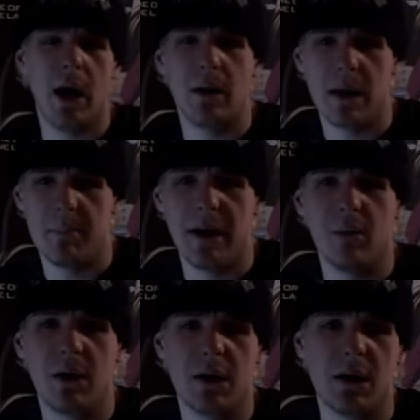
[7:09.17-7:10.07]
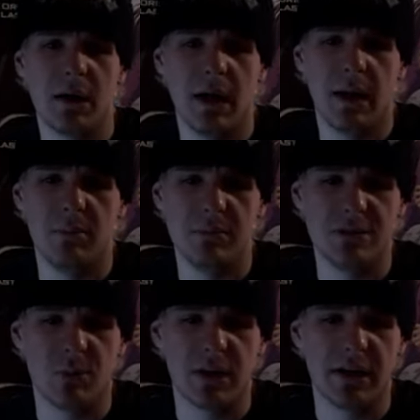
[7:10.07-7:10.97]
out, and BioWare
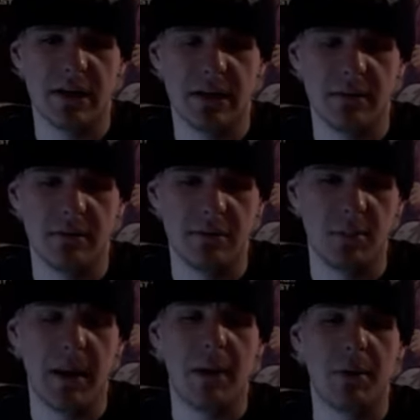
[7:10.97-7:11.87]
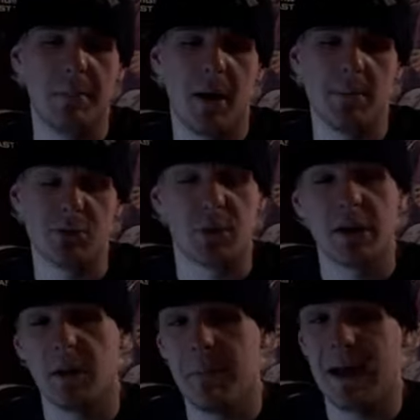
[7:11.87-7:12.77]
is working, their BioWare department is
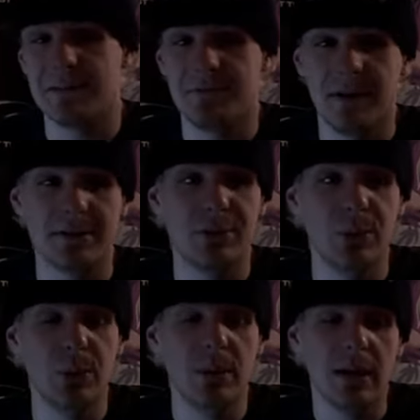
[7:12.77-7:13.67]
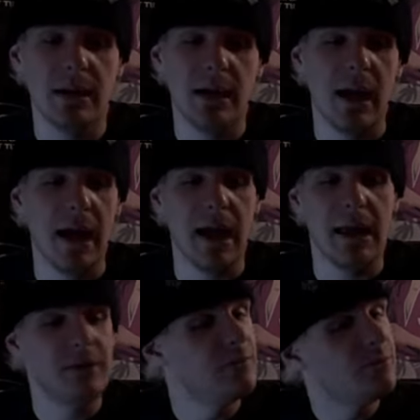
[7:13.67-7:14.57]
working on Mass Effect 2,
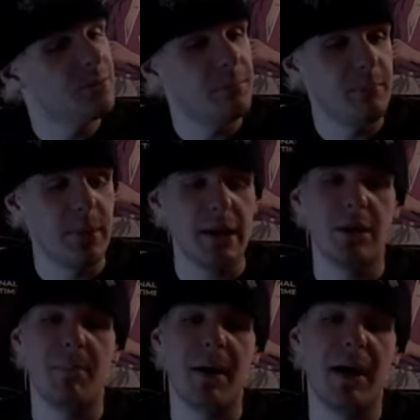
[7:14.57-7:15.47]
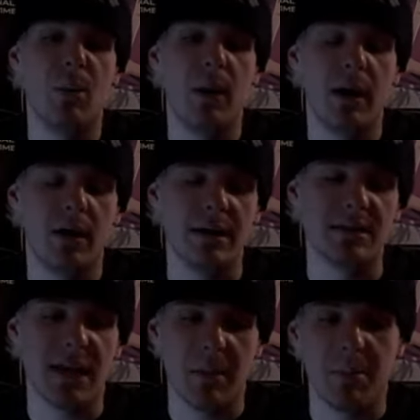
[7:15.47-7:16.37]
and we know that BioWare
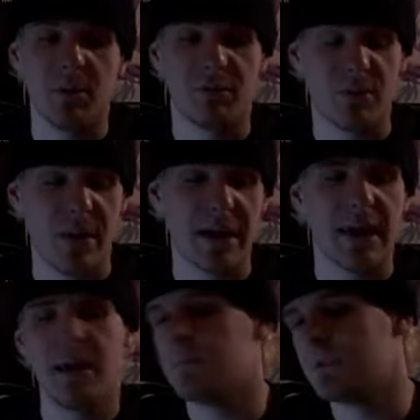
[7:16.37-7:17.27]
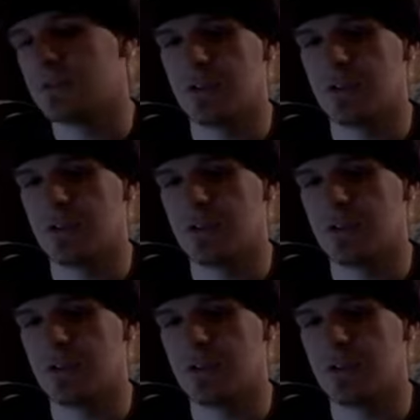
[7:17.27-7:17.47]
is capable of great games.